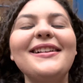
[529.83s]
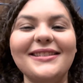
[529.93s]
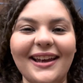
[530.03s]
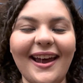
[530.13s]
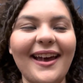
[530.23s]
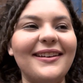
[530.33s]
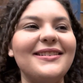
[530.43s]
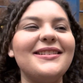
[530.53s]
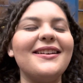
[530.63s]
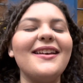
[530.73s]
to
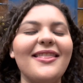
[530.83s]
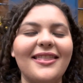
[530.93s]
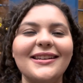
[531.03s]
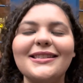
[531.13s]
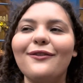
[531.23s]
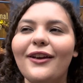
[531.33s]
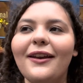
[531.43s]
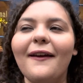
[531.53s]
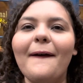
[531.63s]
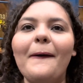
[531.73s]
end this
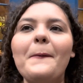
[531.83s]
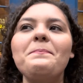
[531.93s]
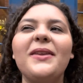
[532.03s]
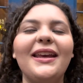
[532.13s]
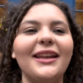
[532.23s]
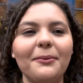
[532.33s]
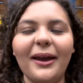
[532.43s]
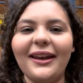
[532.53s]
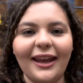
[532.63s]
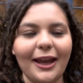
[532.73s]
video, eating
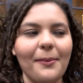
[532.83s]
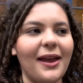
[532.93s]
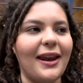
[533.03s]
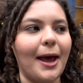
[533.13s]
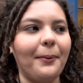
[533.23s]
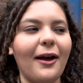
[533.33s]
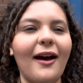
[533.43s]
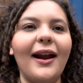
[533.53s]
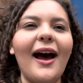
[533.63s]
my name in Epcot.